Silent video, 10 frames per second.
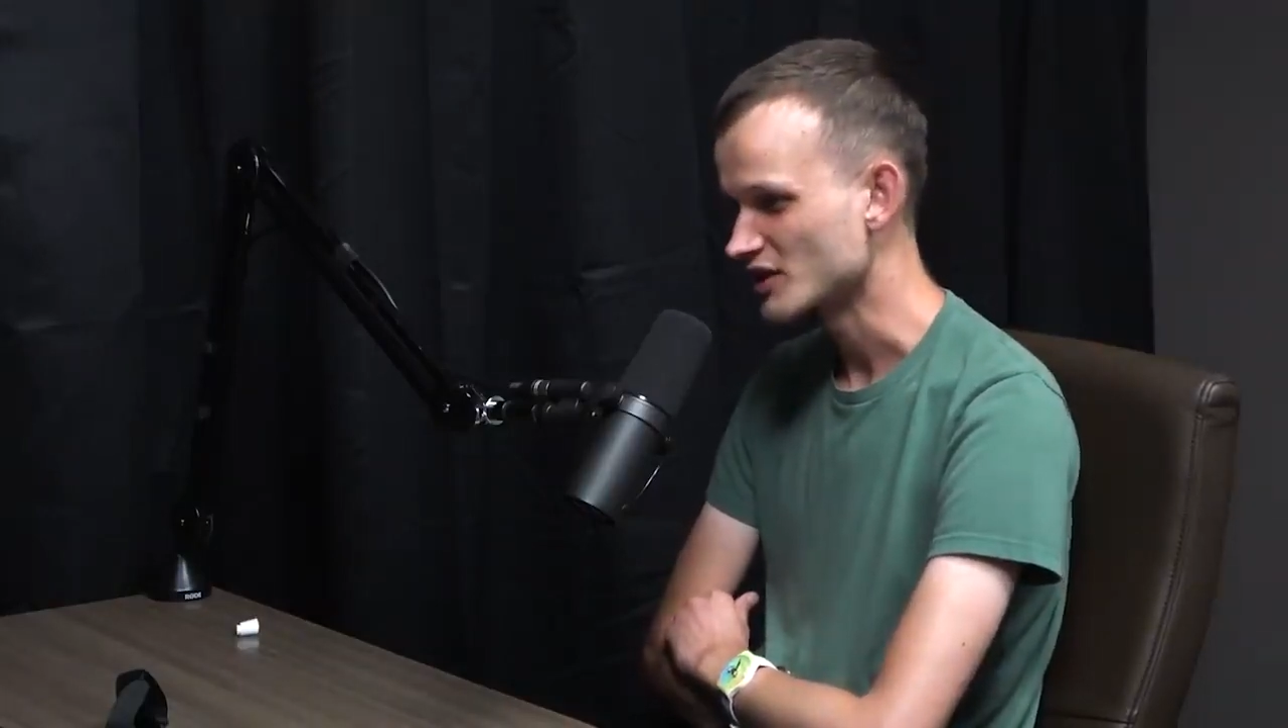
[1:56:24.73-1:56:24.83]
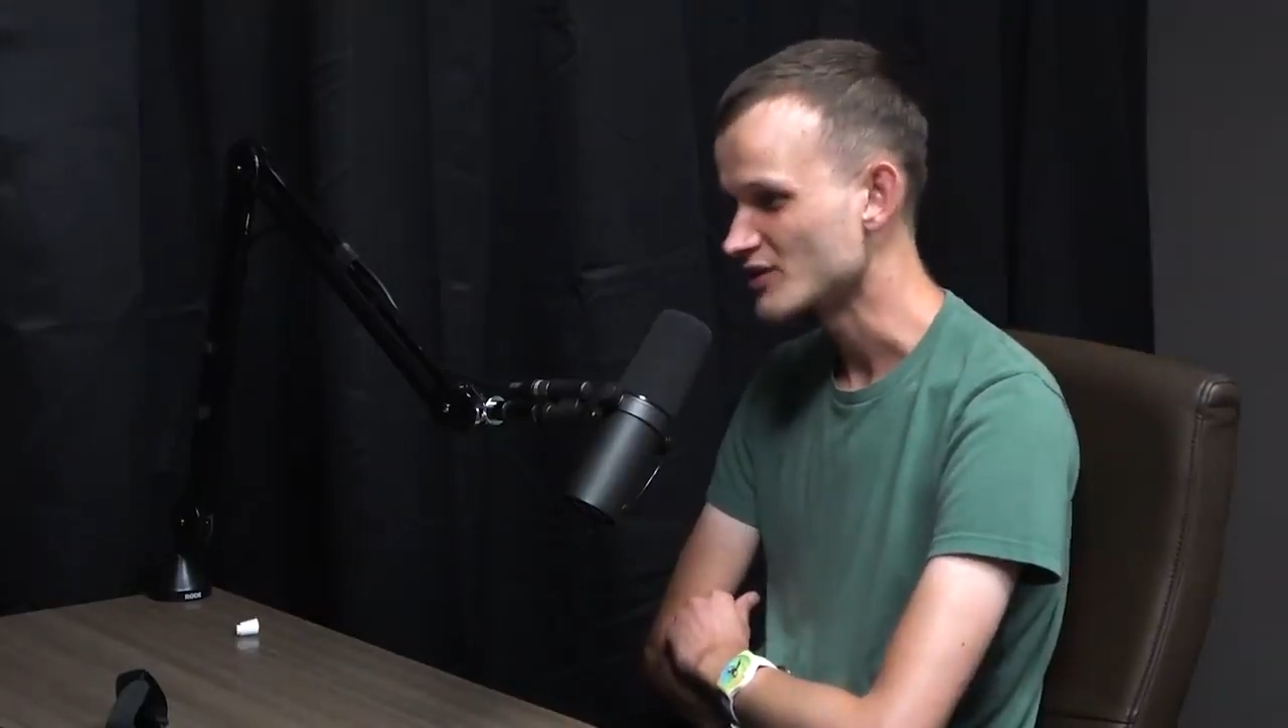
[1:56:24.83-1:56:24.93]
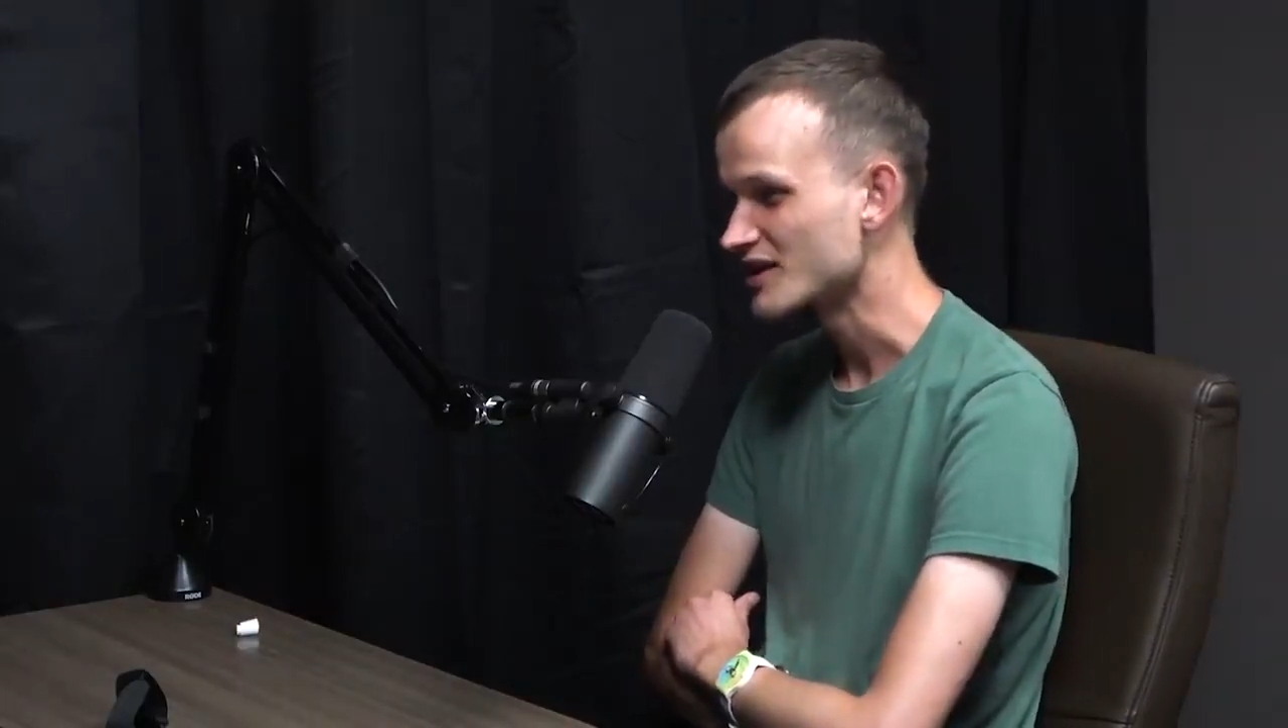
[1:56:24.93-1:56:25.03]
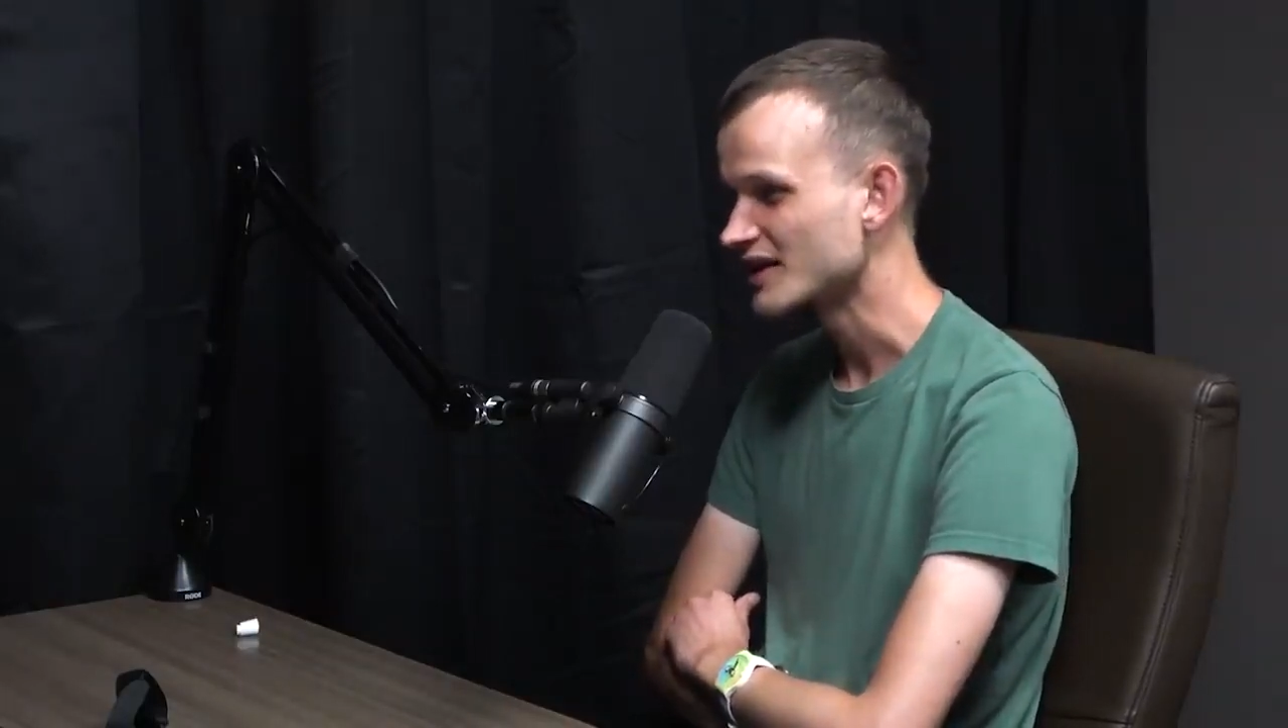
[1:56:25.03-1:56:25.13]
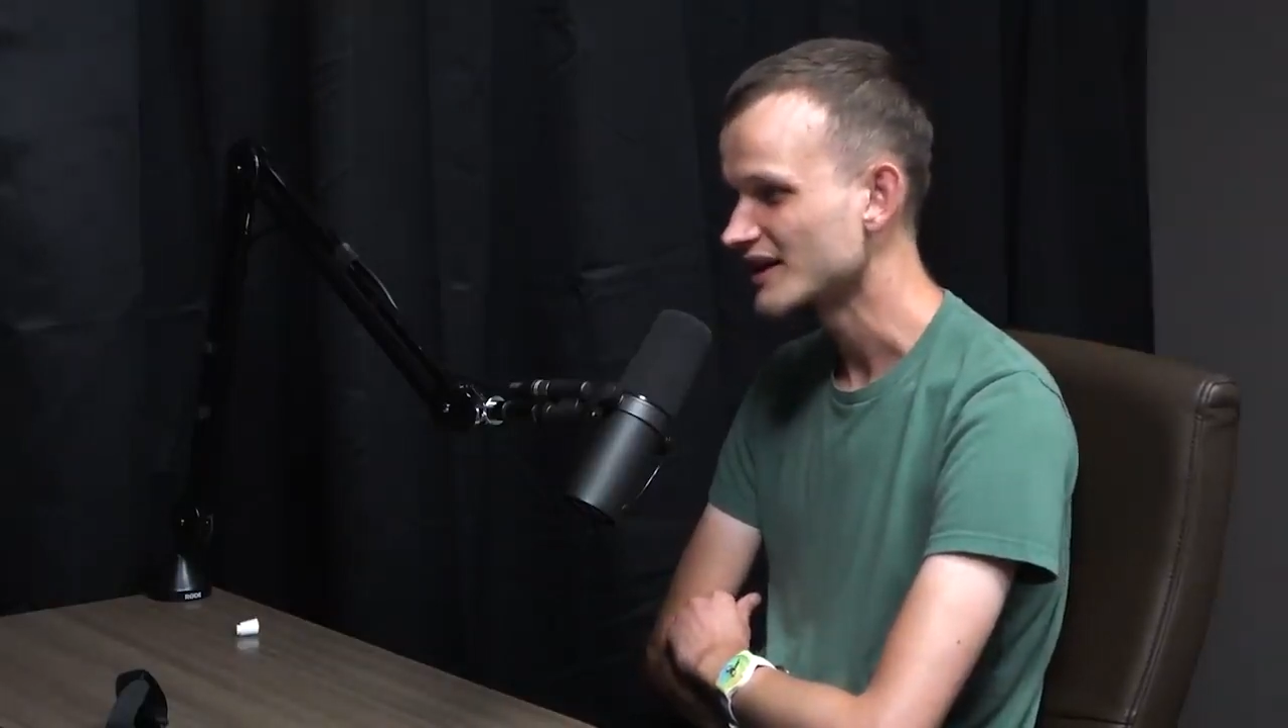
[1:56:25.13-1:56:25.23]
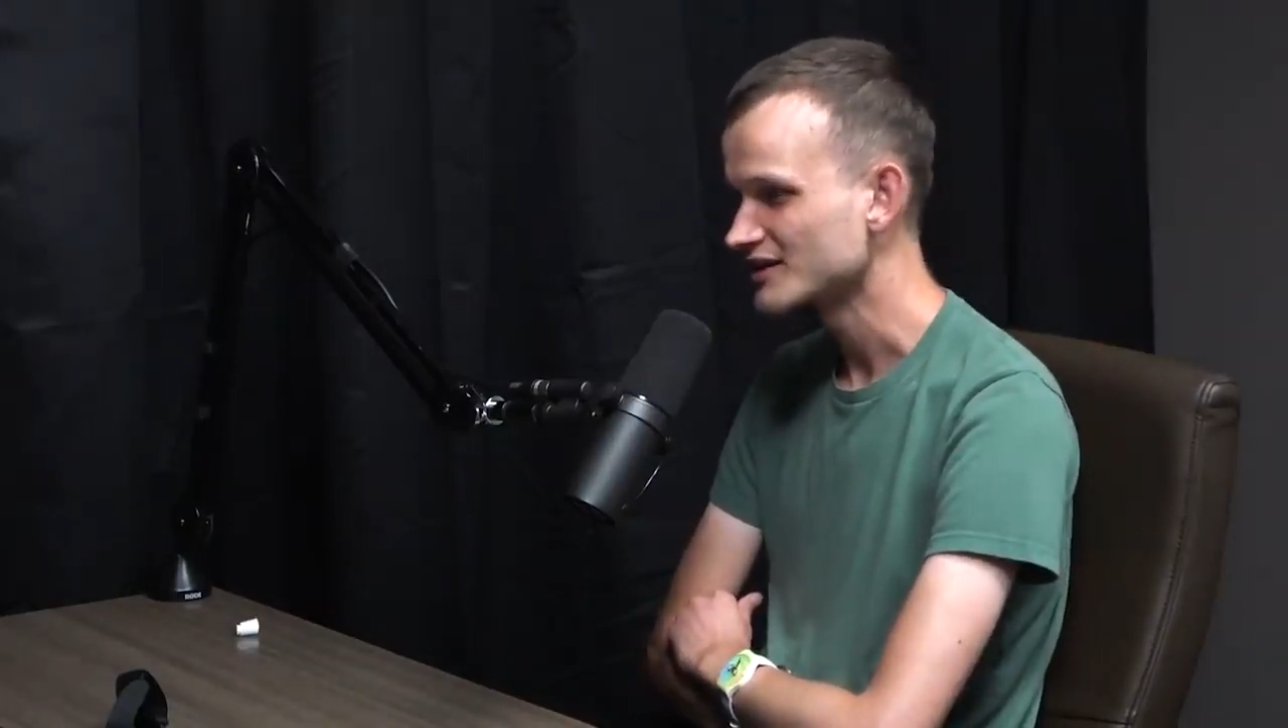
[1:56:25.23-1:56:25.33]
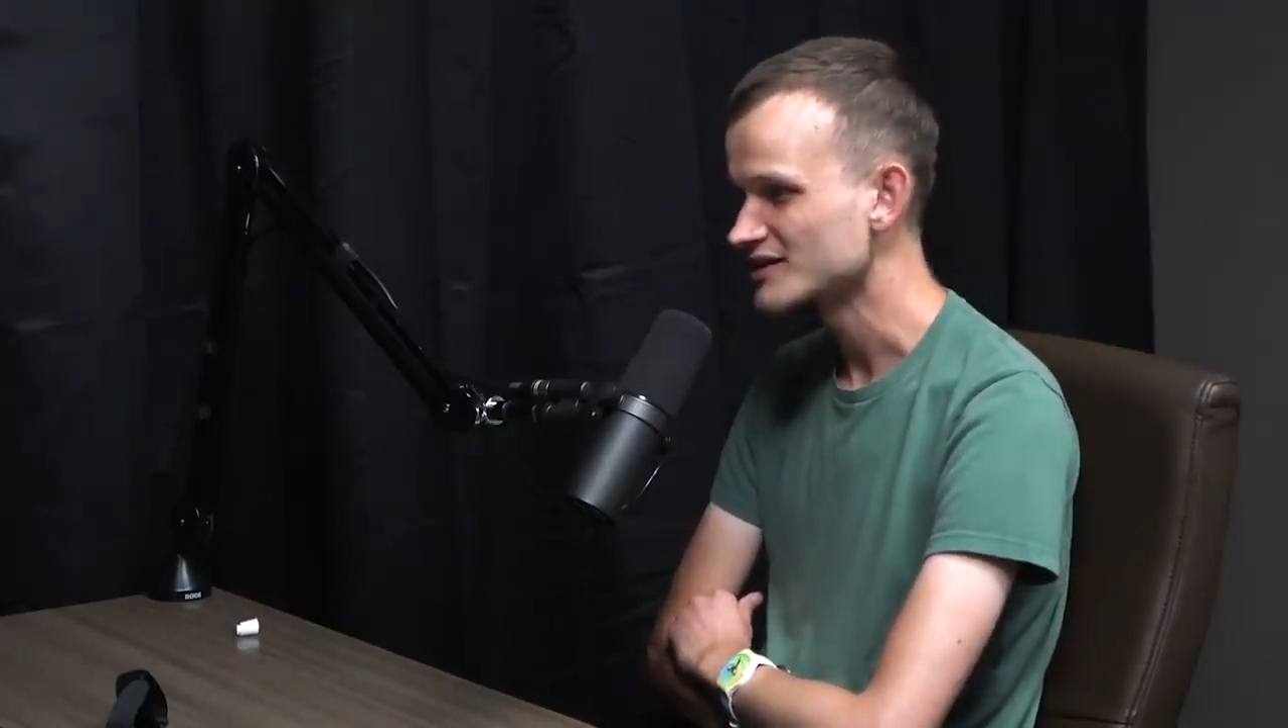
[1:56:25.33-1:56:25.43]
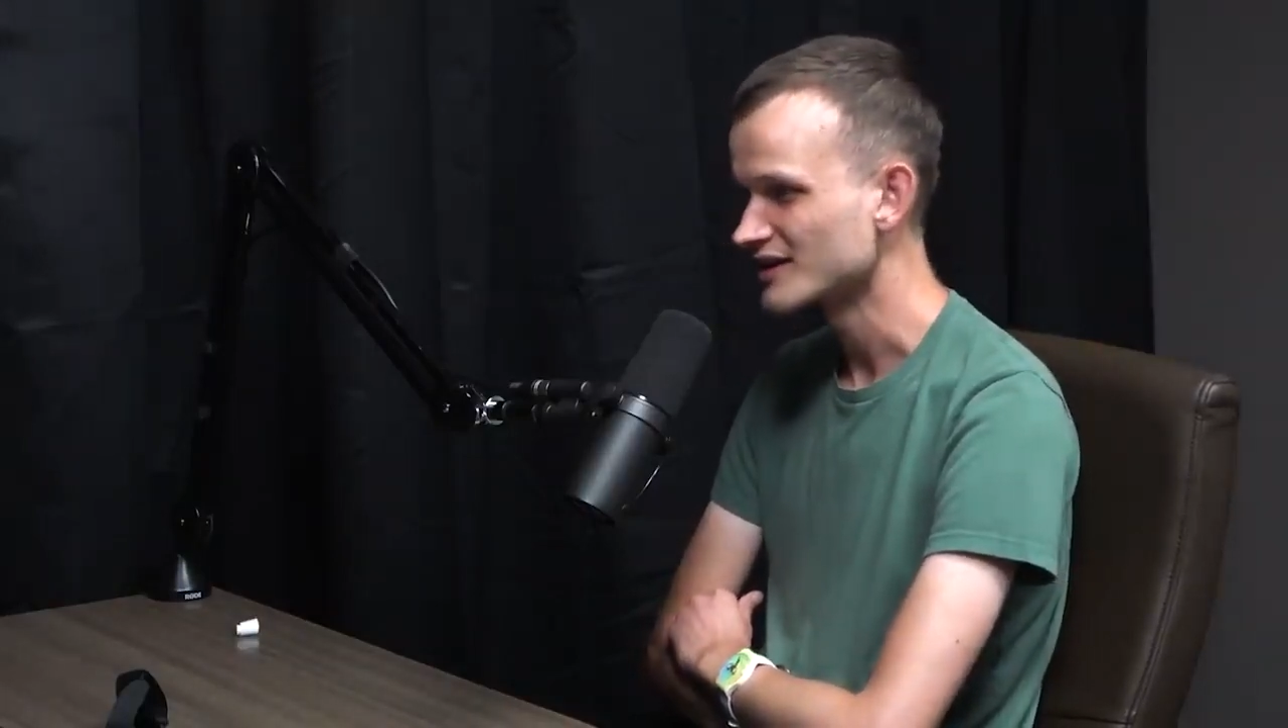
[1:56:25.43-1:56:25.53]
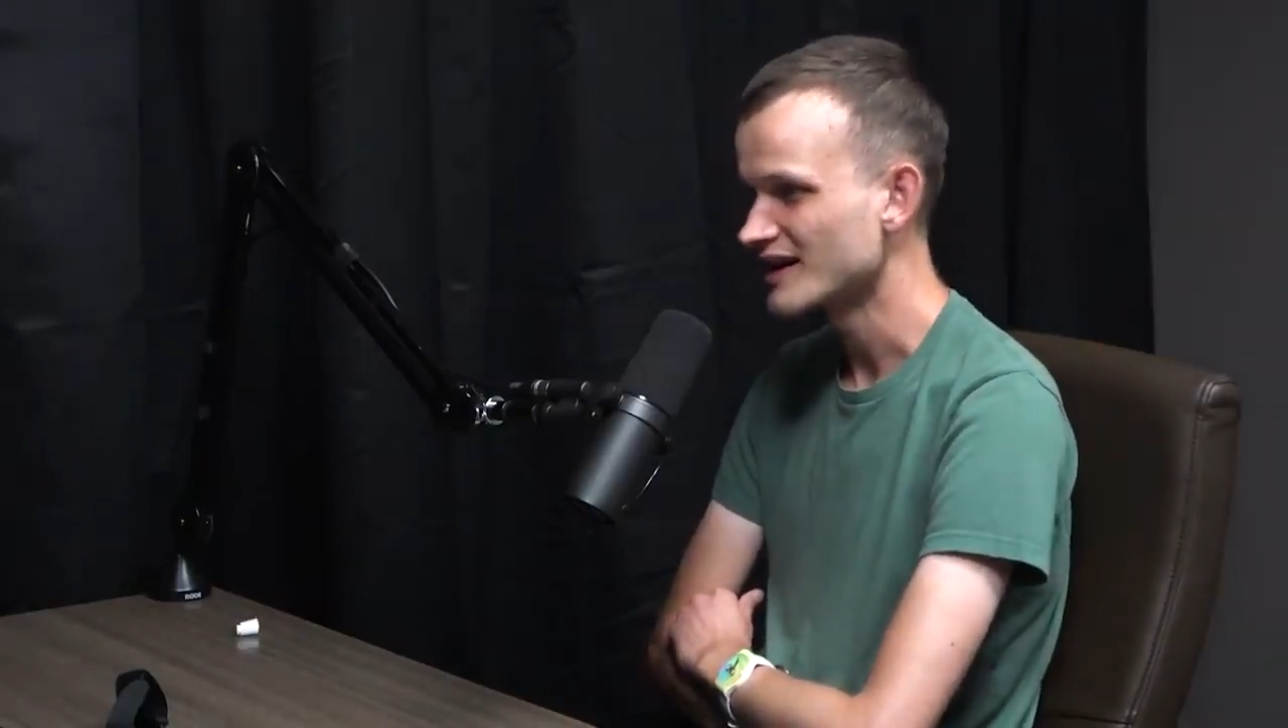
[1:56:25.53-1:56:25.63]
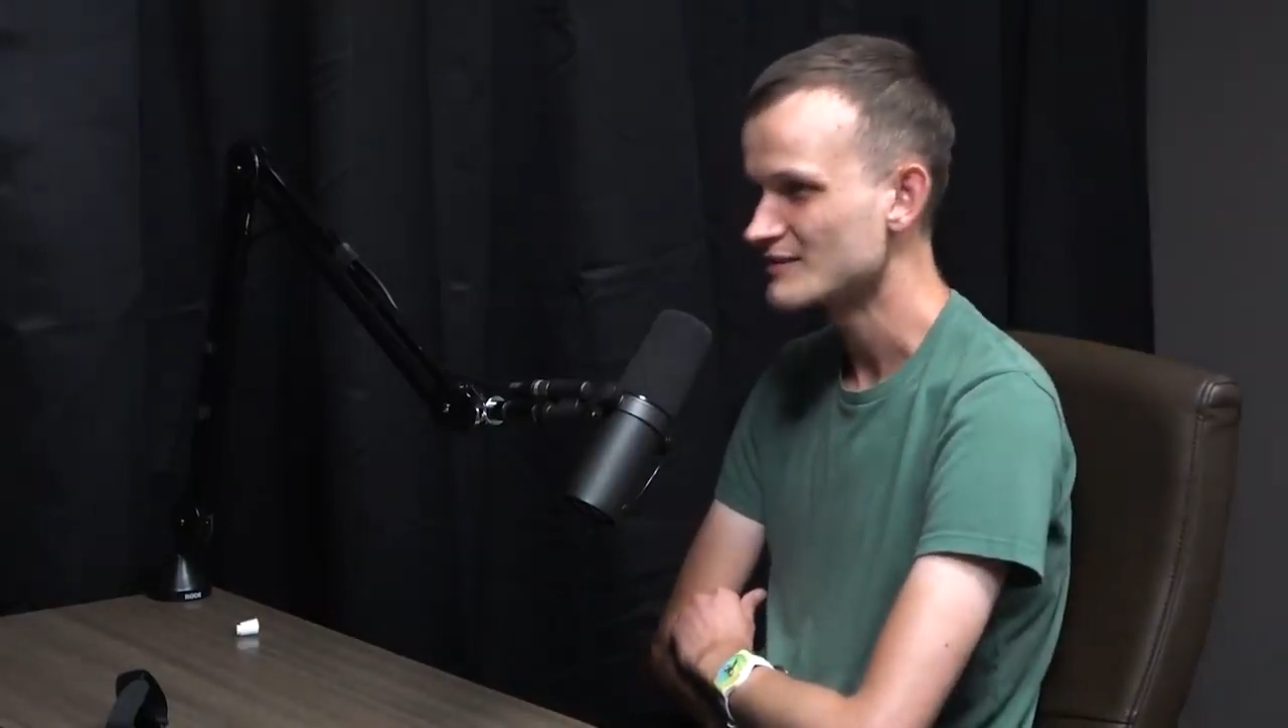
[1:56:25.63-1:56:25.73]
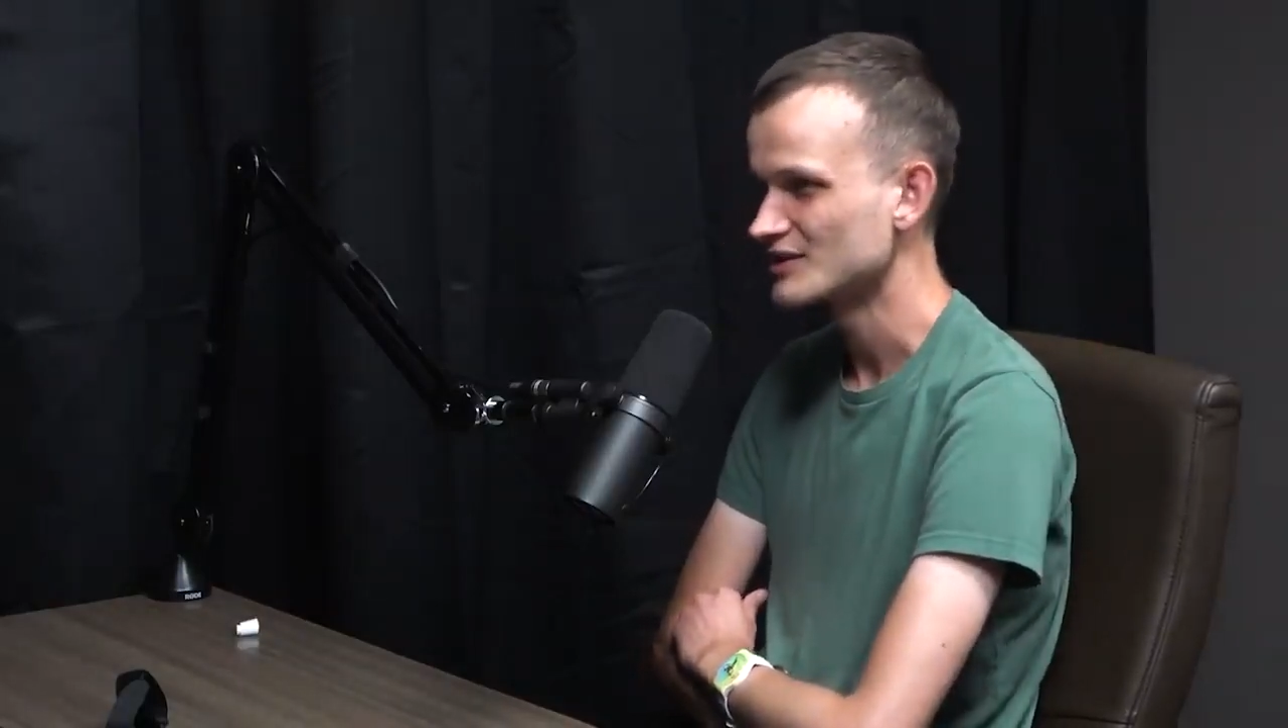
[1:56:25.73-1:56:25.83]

using it at the time,